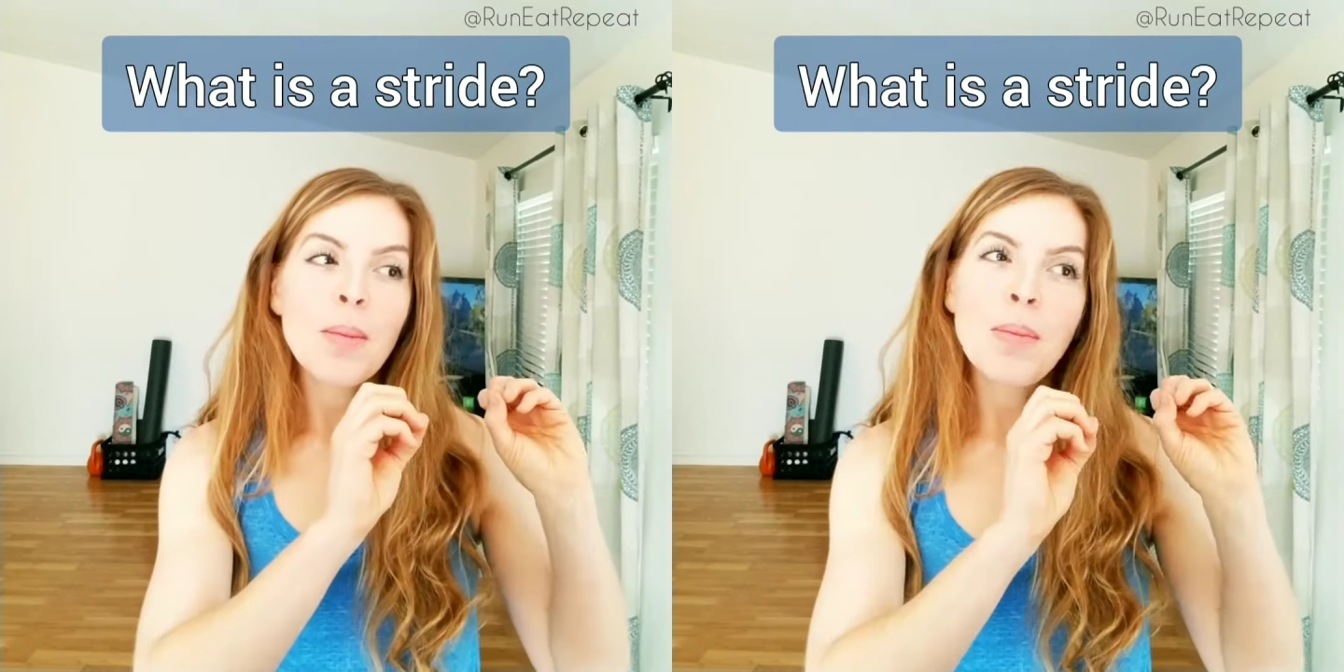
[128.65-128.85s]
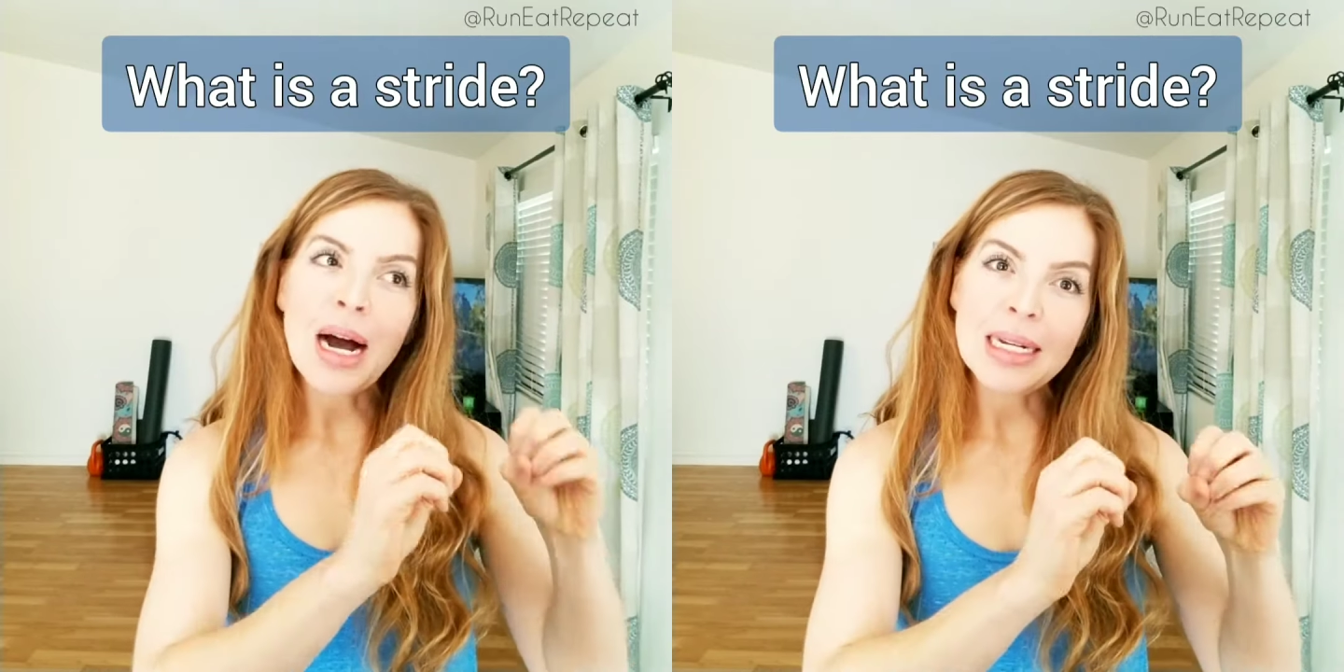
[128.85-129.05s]

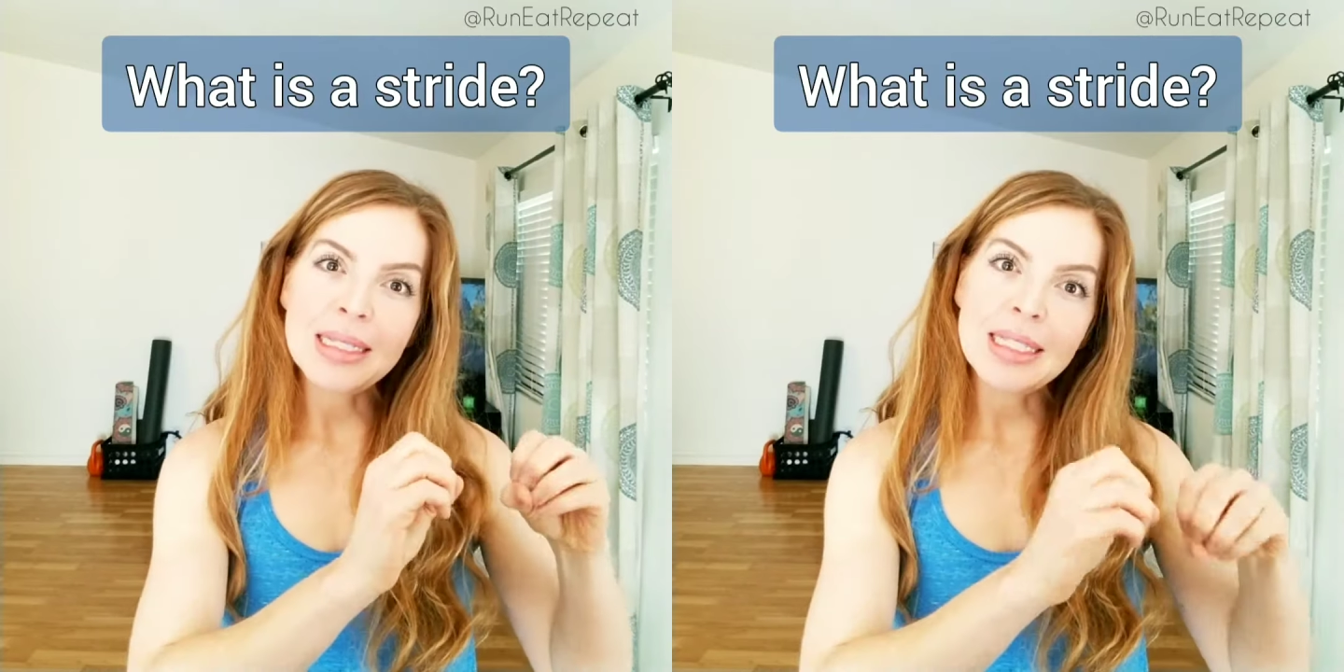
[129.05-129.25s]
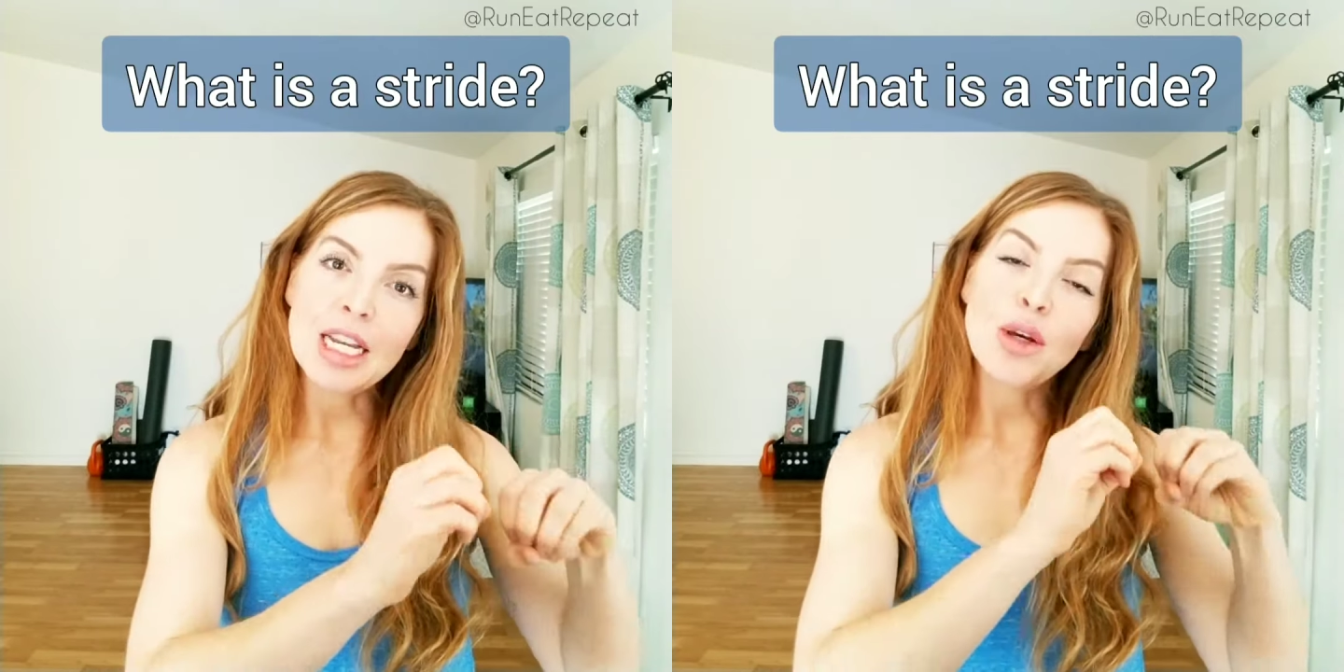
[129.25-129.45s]

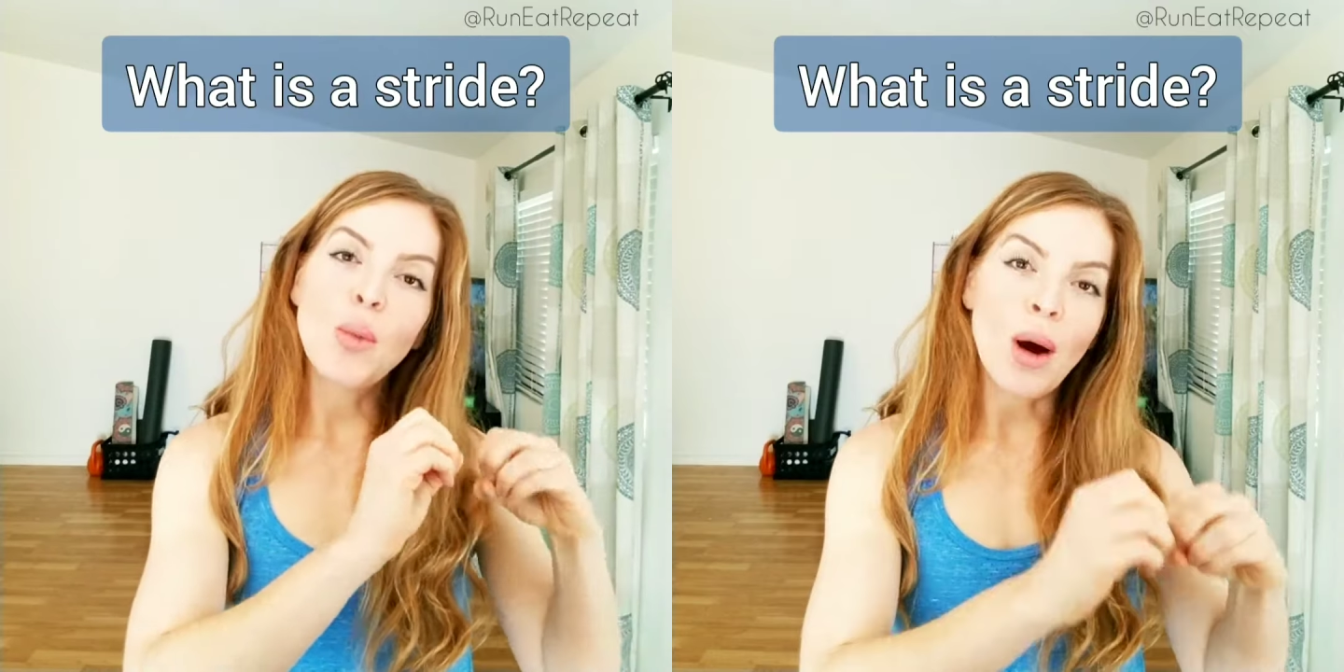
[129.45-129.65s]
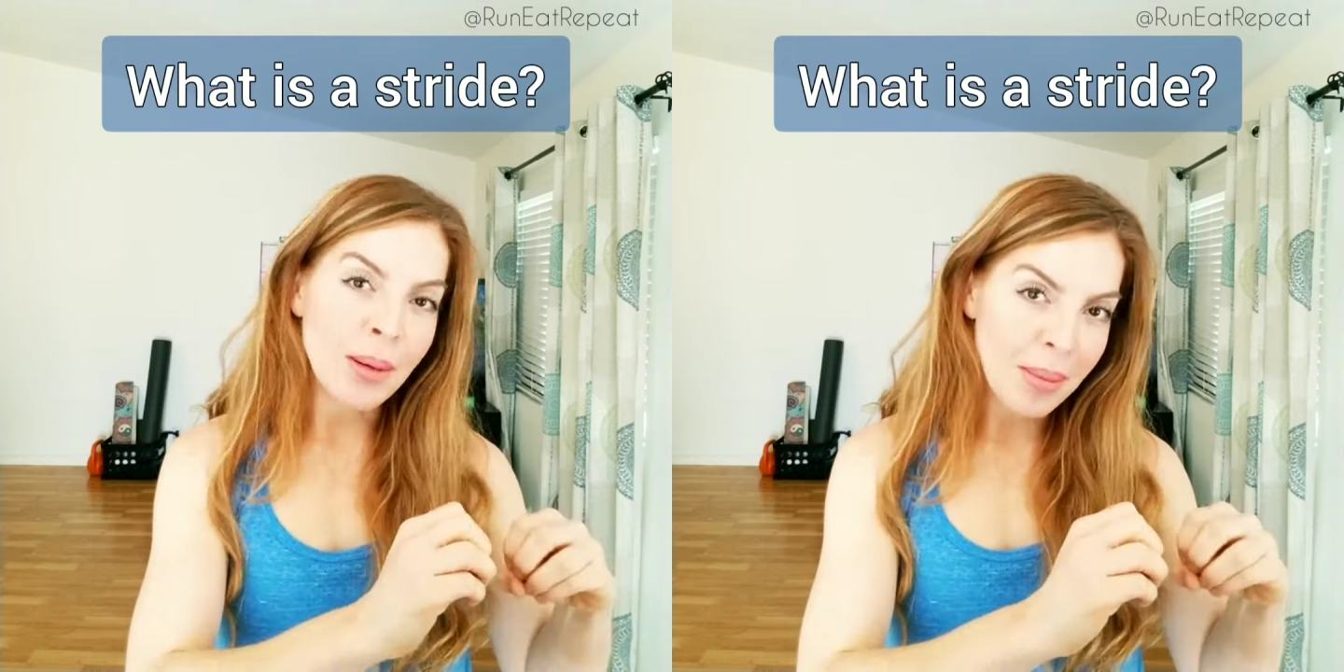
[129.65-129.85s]
But you
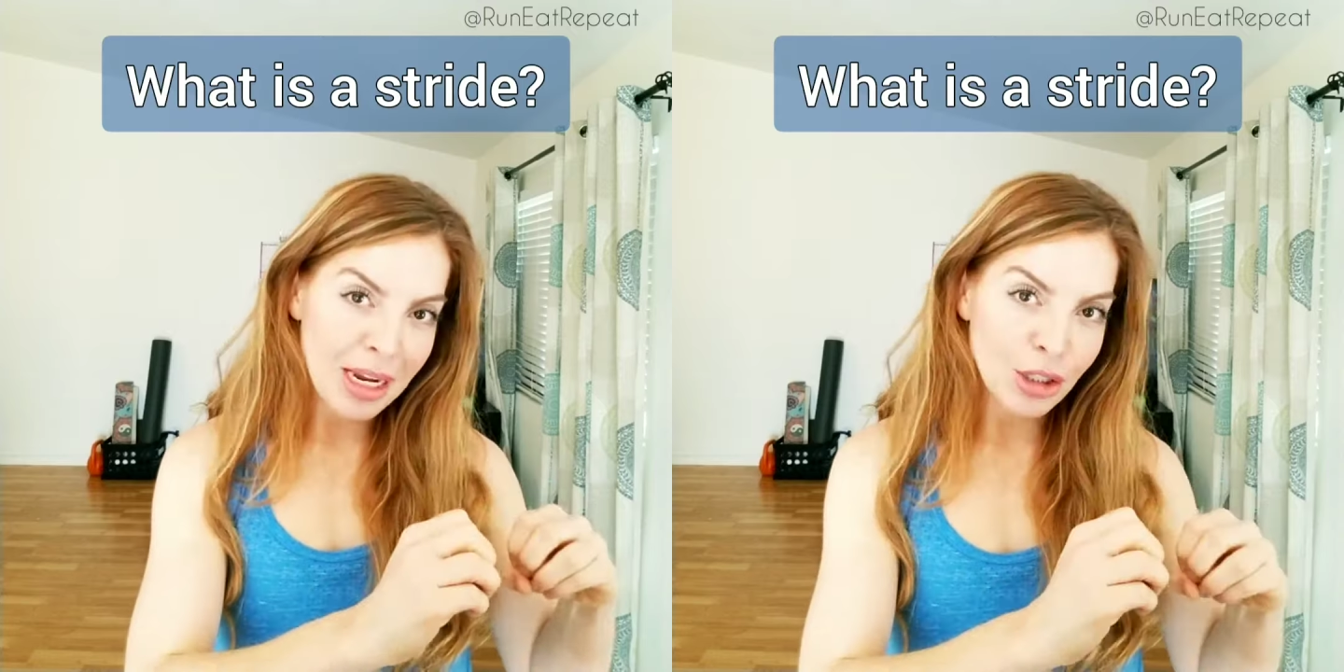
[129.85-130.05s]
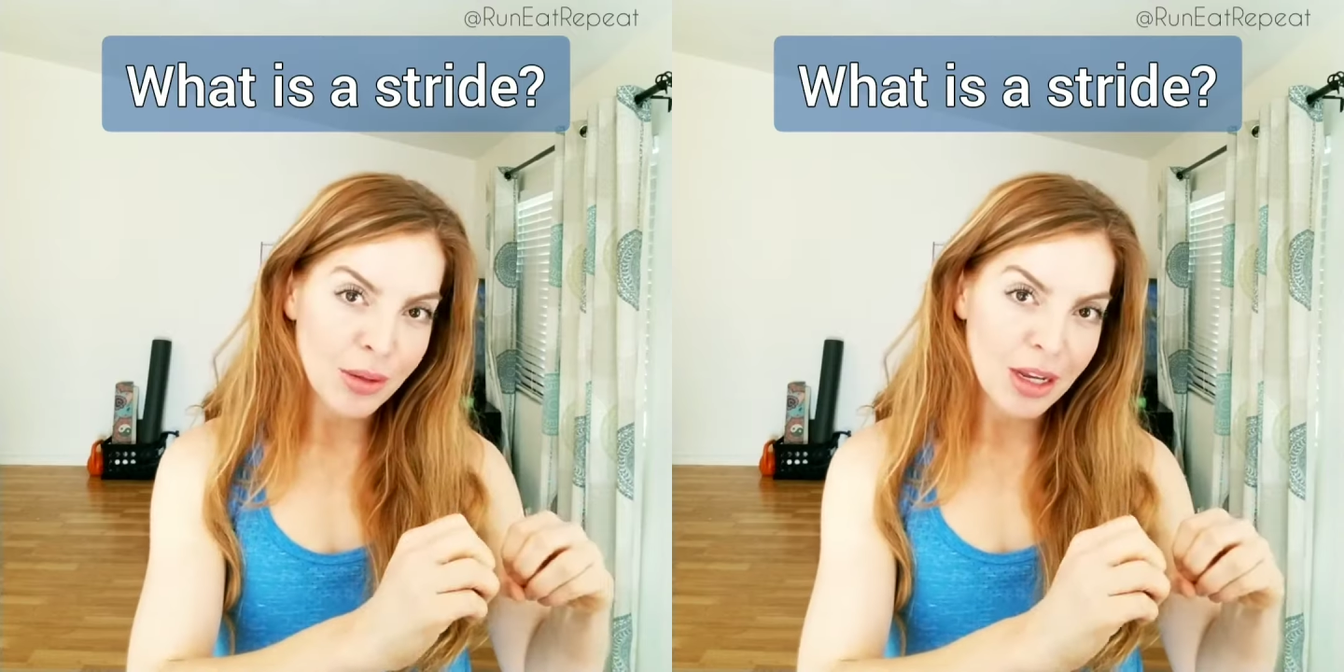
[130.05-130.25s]
want to
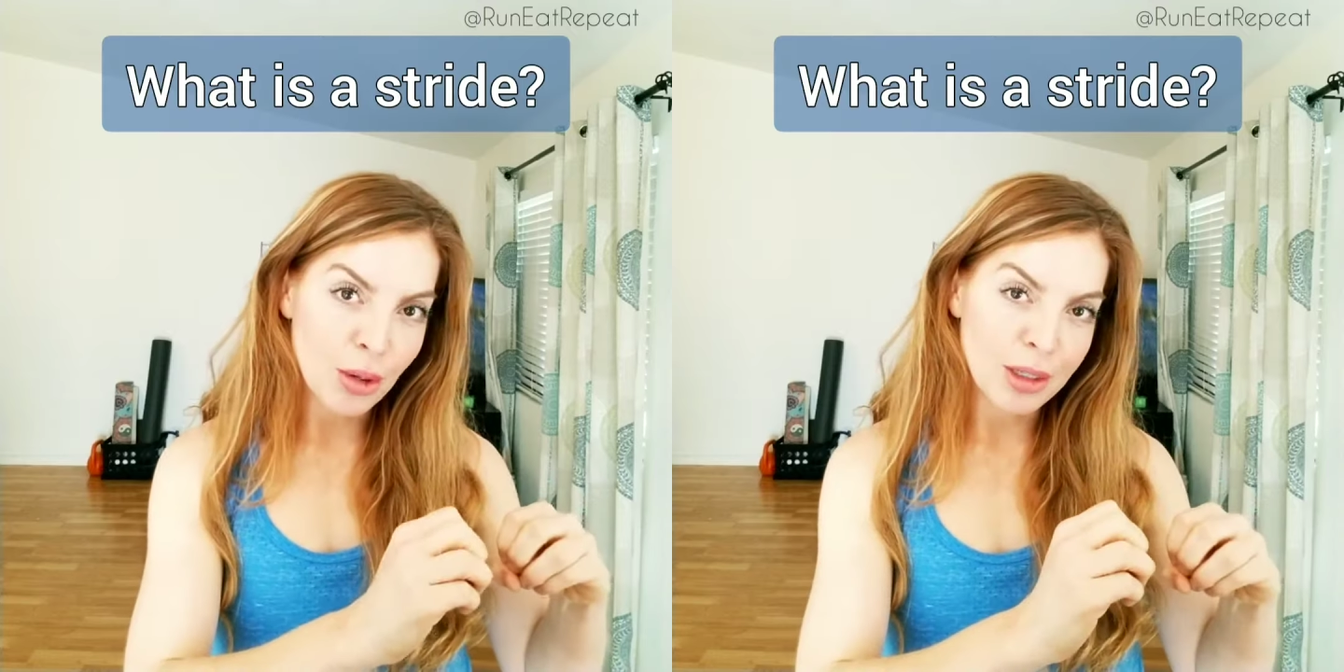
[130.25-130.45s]
make sure that you